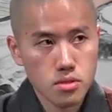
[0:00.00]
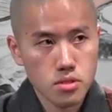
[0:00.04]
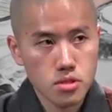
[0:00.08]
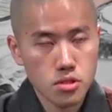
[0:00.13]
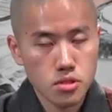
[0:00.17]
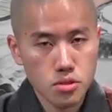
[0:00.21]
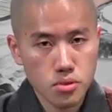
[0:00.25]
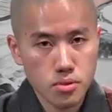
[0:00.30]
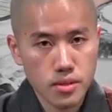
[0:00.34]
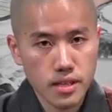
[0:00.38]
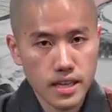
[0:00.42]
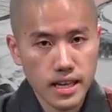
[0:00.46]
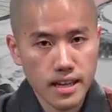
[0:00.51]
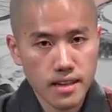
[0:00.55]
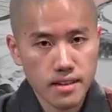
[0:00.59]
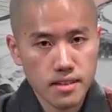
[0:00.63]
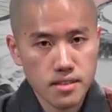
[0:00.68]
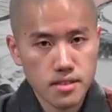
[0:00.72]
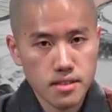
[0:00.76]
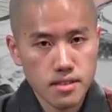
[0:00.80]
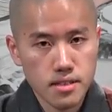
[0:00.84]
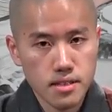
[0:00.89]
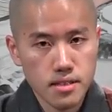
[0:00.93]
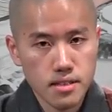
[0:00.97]
to do
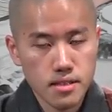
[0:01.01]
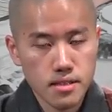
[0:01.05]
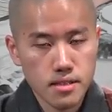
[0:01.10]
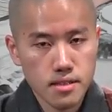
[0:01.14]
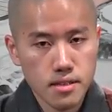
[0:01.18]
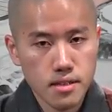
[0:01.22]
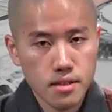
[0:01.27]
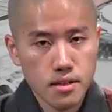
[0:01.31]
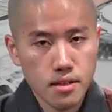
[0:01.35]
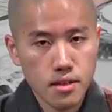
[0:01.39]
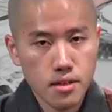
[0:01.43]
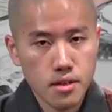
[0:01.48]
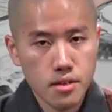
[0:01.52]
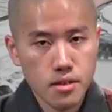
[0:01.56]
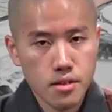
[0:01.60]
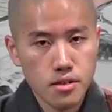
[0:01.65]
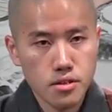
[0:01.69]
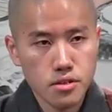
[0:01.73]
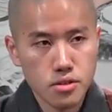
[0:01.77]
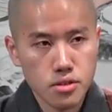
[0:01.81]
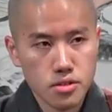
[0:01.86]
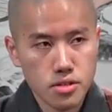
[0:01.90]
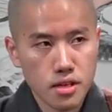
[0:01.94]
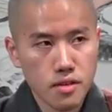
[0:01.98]
that,
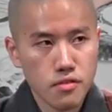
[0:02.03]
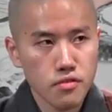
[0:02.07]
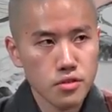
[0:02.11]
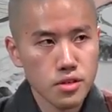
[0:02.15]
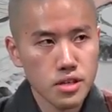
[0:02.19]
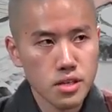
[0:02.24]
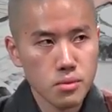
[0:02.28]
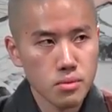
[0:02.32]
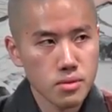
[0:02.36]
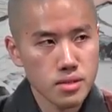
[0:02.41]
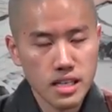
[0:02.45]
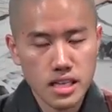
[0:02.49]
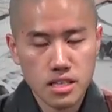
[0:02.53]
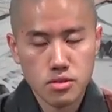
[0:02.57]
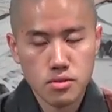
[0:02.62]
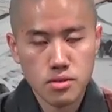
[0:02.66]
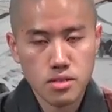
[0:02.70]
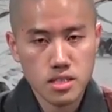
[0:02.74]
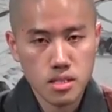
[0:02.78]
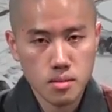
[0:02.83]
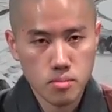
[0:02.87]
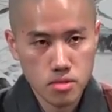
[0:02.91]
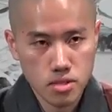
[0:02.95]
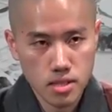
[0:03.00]
your suffering will
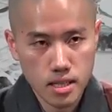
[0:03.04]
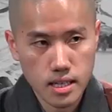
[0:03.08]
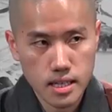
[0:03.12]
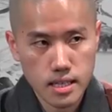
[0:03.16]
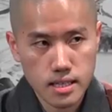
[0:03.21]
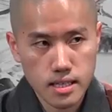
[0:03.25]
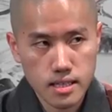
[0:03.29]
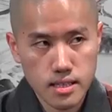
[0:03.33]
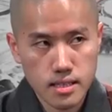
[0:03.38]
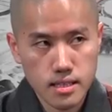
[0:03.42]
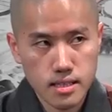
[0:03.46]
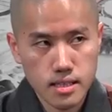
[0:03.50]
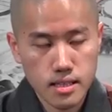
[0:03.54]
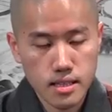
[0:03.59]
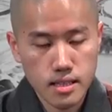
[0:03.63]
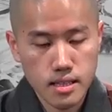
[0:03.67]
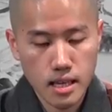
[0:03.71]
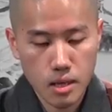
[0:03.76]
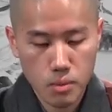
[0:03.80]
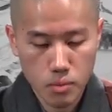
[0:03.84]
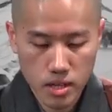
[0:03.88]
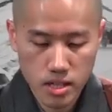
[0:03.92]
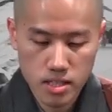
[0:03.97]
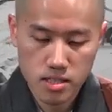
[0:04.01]
naturally subside.
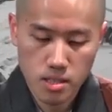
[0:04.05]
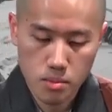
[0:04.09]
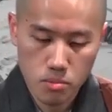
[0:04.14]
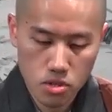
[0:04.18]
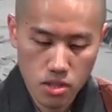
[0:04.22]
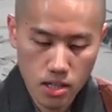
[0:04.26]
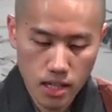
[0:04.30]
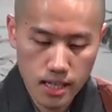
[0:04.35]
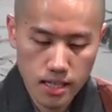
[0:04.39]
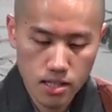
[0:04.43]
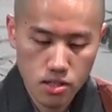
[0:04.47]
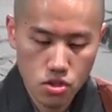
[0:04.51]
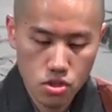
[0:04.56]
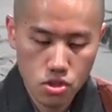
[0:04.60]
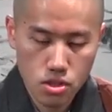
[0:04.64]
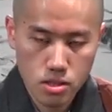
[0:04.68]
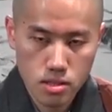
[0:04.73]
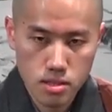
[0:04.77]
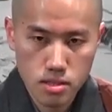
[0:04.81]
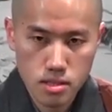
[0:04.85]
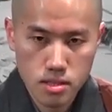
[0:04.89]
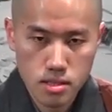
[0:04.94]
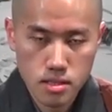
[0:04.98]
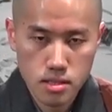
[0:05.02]
And when it subsides,
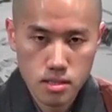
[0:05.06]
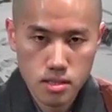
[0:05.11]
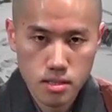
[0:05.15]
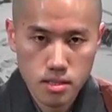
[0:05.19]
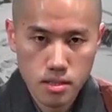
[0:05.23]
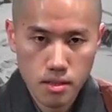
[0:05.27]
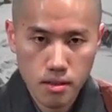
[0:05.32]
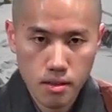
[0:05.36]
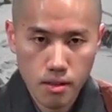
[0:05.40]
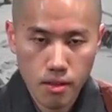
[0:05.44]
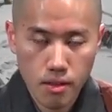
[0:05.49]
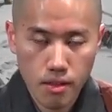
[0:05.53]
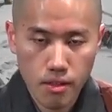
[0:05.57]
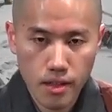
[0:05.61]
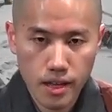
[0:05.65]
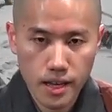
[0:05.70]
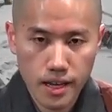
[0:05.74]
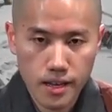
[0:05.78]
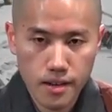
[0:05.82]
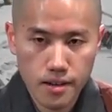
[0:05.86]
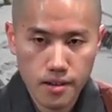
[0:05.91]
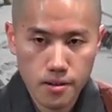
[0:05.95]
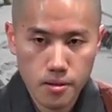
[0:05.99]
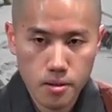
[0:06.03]

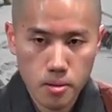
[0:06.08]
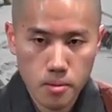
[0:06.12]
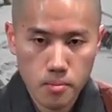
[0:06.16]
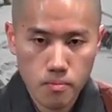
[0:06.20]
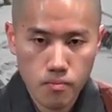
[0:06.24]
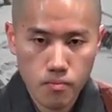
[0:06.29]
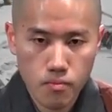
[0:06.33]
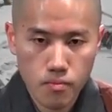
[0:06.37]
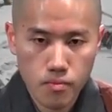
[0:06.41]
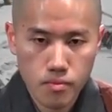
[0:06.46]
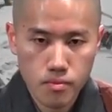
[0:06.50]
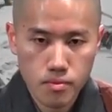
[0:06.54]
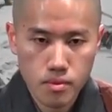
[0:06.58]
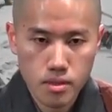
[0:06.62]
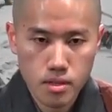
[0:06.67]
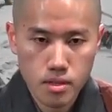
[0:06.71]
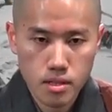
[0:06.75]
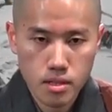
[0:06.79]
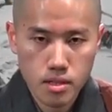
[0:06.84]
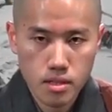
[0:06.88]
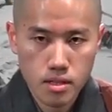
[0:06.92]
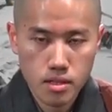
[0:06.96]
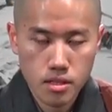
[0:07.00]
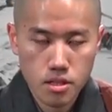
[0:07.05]
then
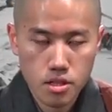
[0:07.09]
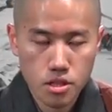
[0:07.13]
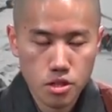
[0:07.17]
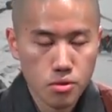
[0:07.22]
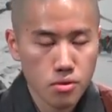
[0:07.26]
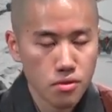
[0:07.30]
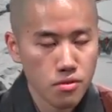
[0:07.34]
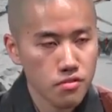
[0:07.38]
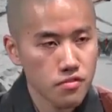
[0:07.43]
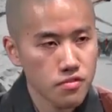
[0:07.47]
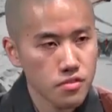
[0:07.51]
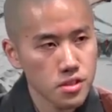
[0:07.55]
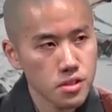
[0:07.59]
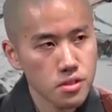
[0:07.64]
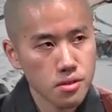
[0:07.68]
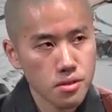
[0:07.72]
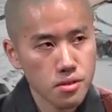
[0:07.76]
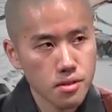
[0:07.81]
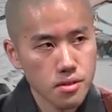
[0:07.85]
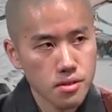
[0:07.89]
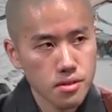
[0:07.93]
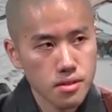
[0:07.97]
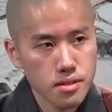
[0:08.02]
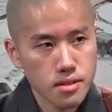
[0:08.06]
you don't
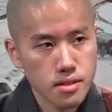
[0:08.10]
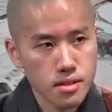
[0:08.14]
feel